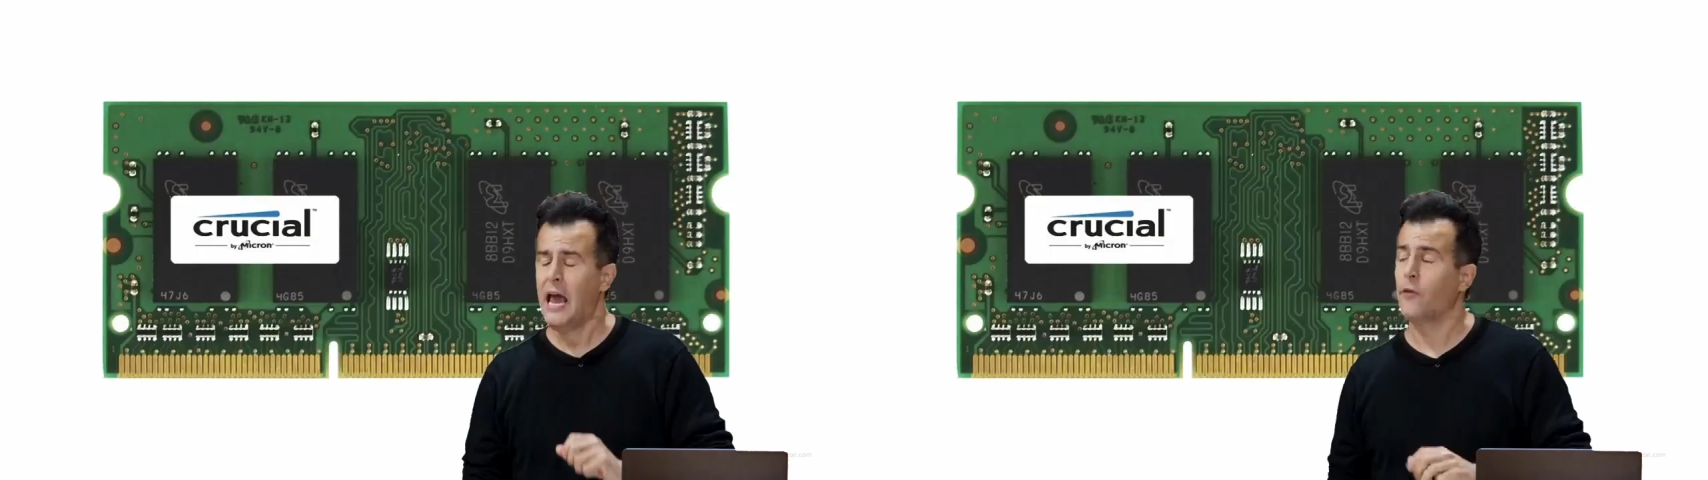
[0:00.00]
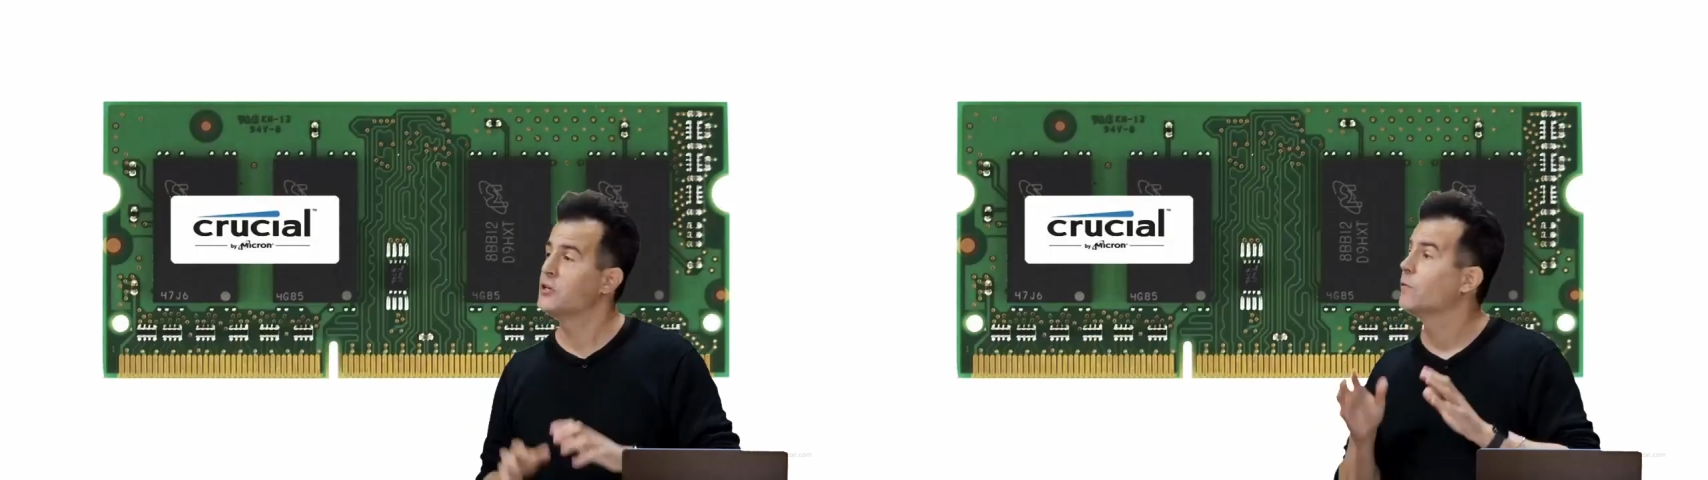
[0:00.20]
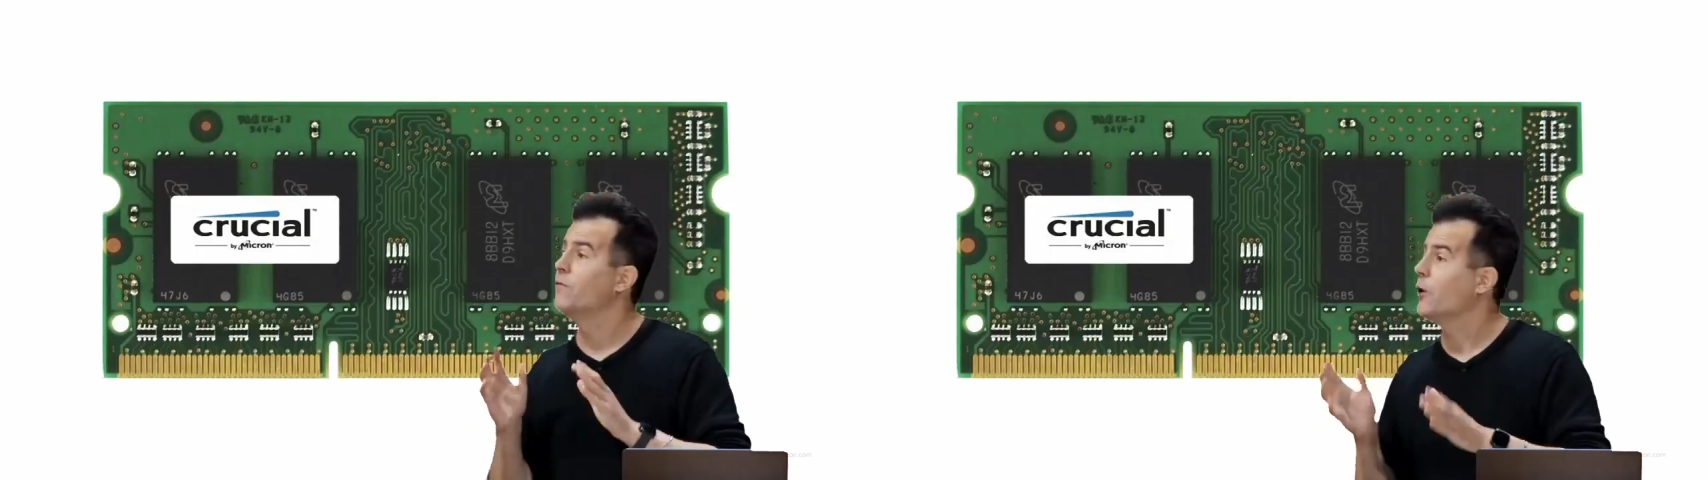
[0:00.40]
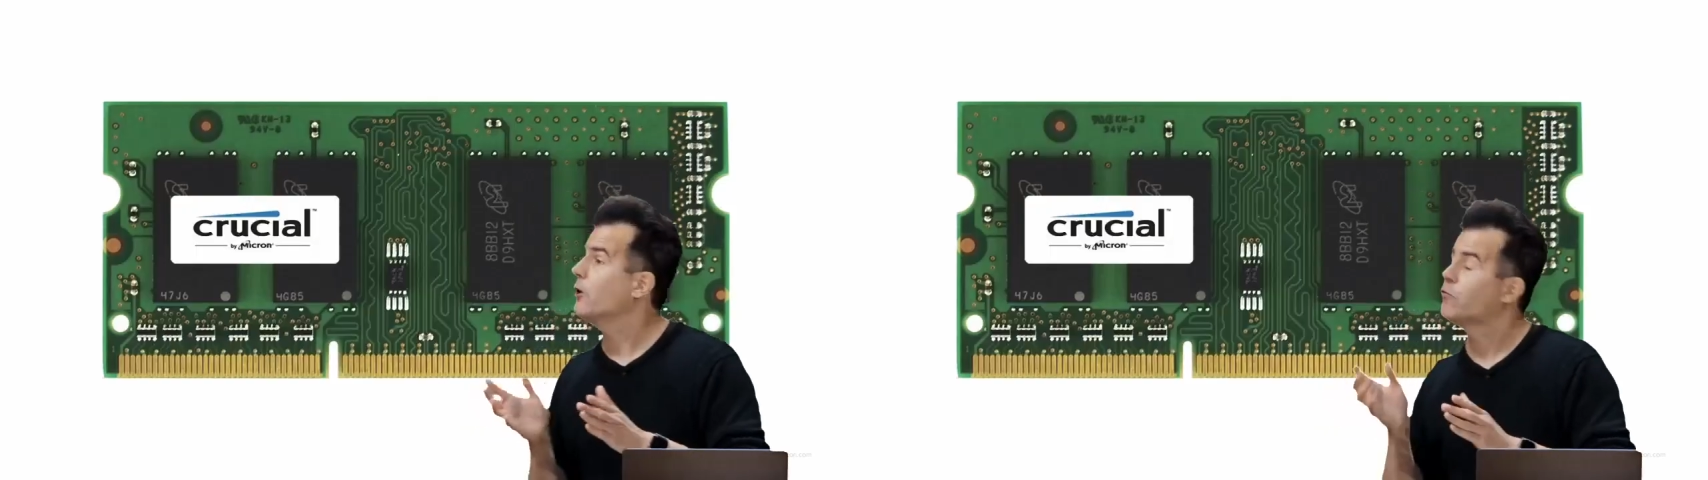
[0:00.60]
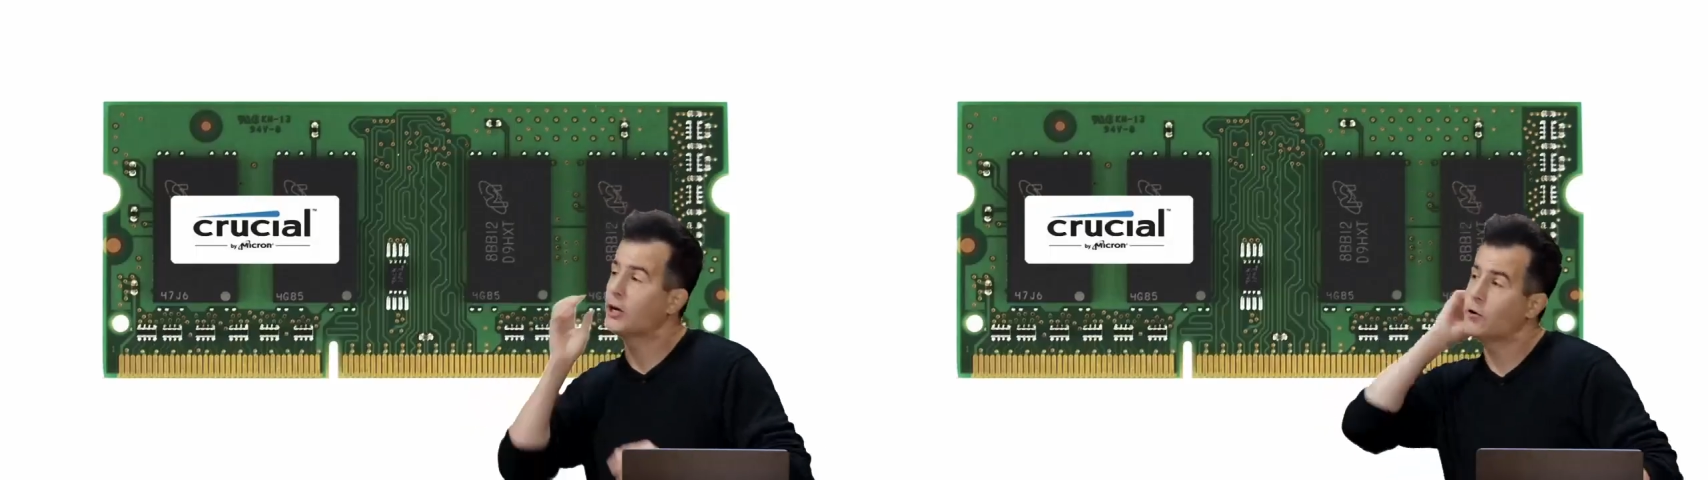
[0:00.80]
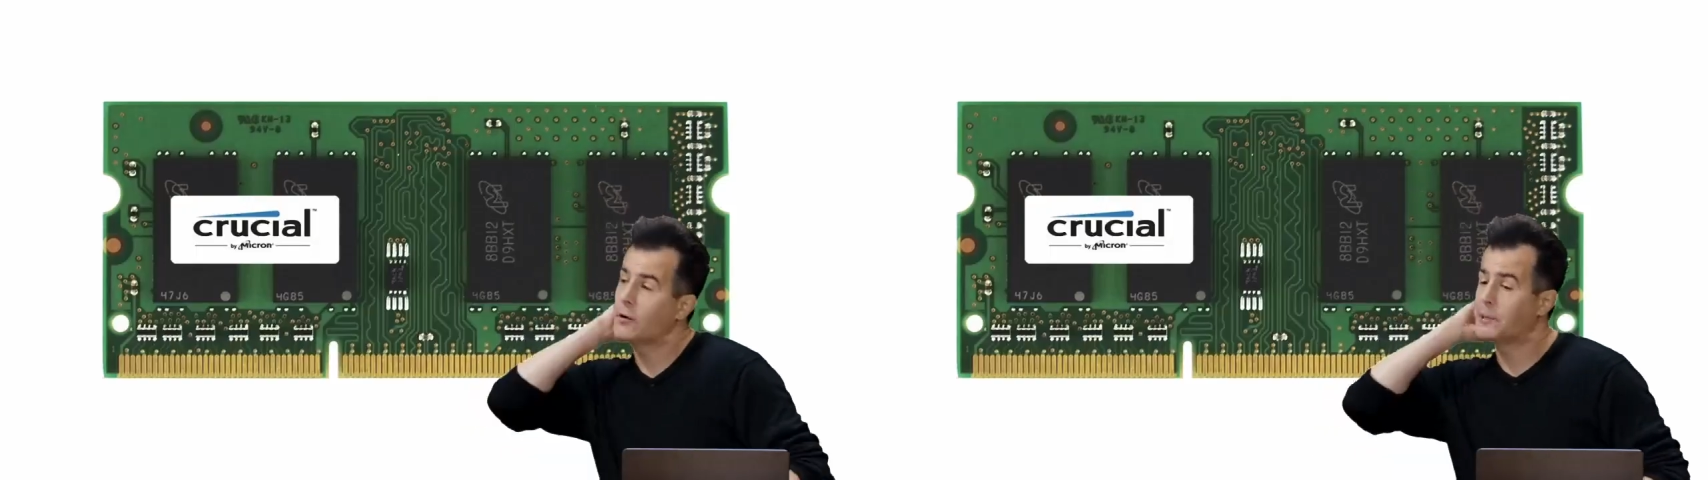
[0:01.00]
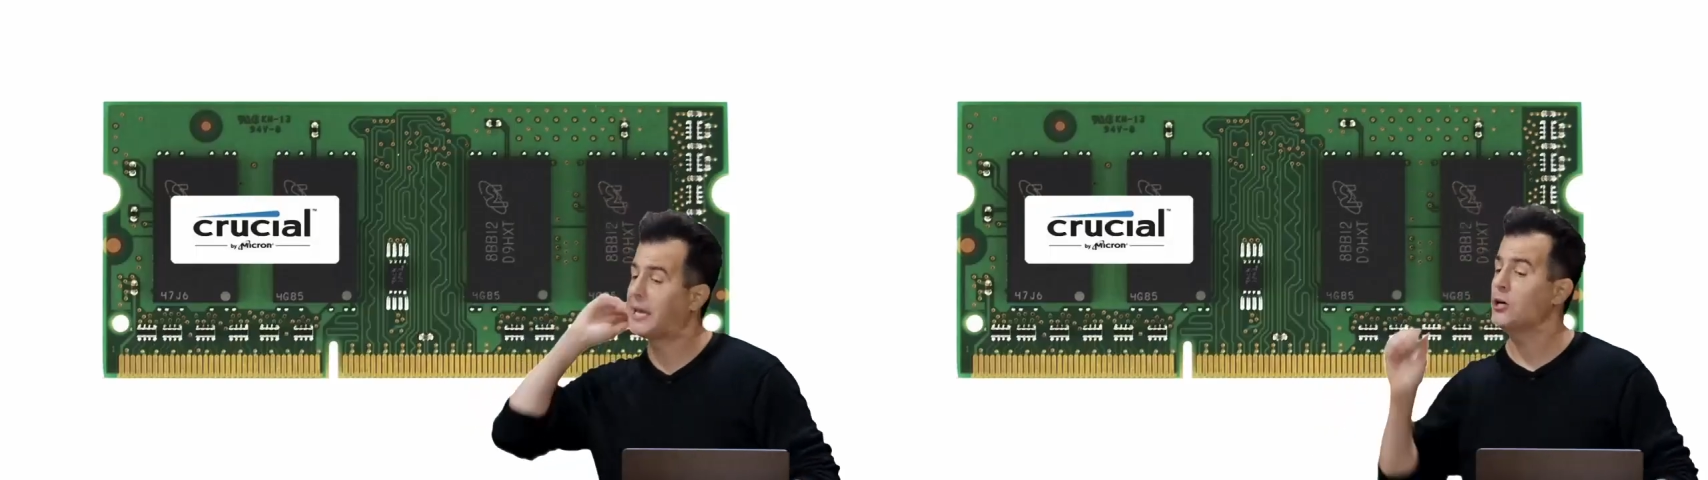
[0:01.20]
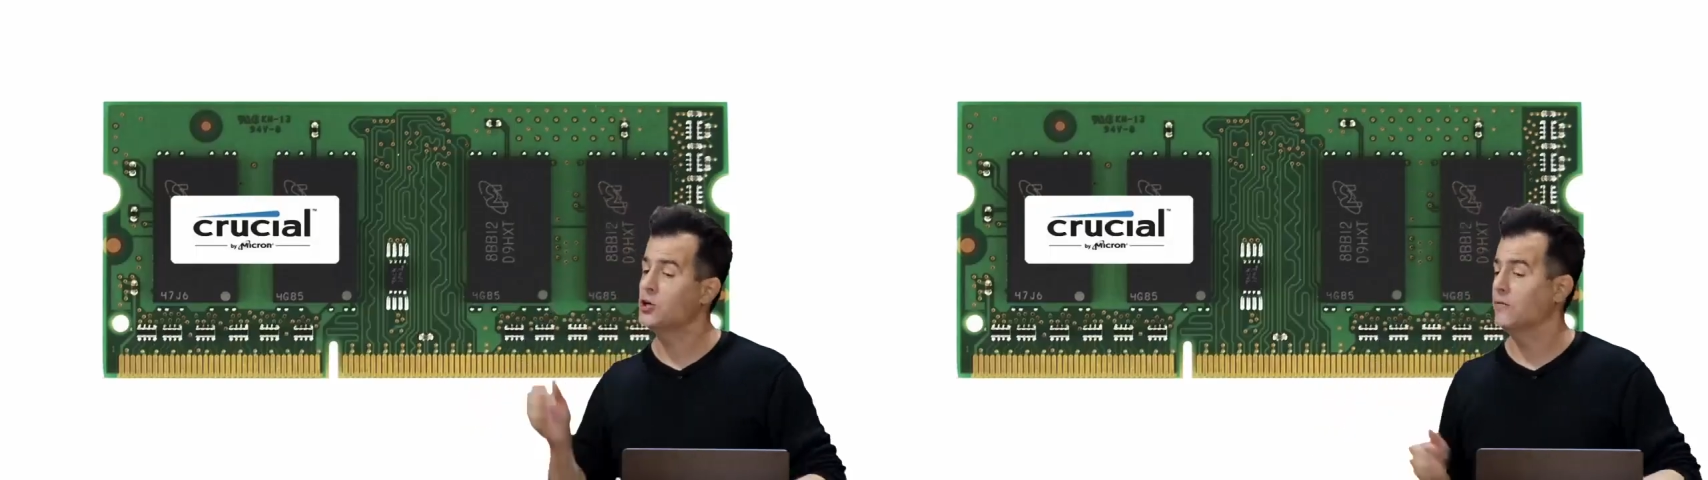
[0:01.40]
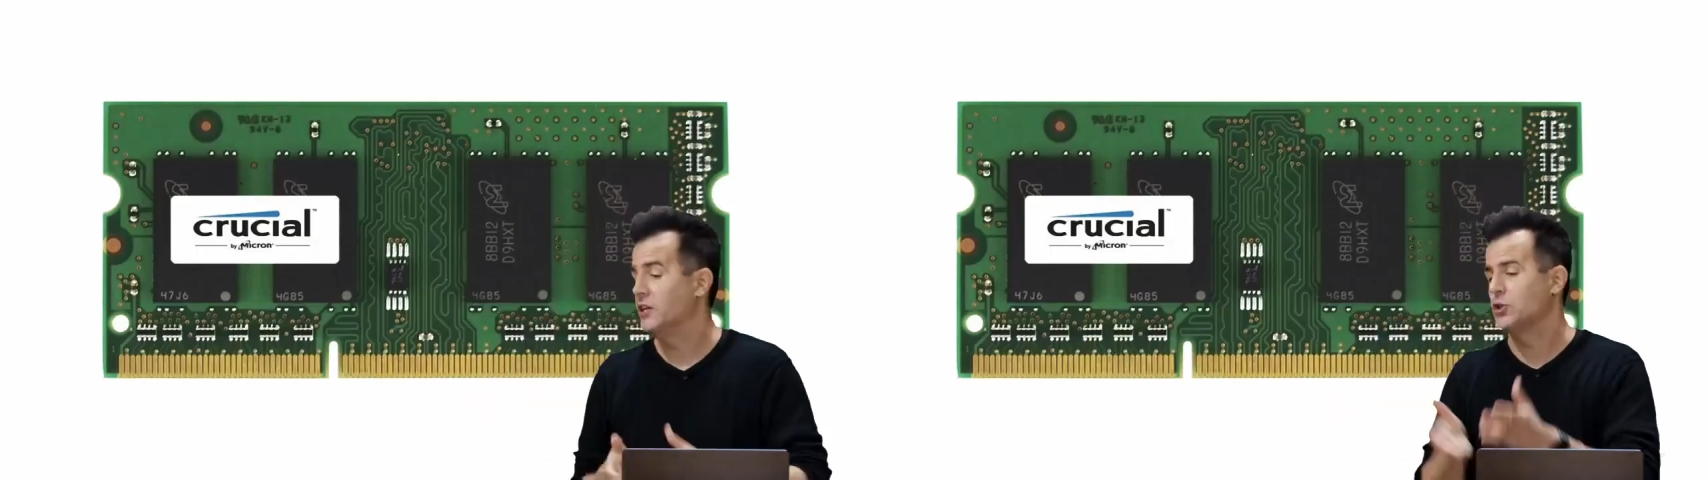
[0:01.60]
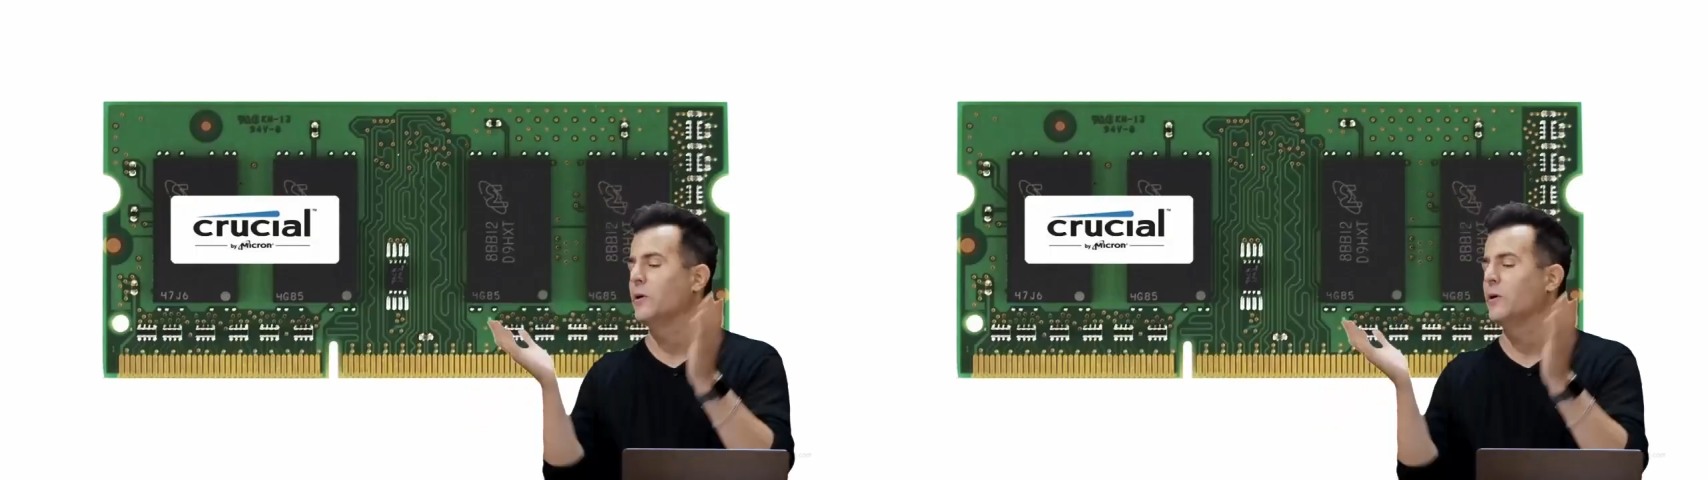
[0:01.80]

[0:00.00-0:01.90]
And there's a very real implication of this.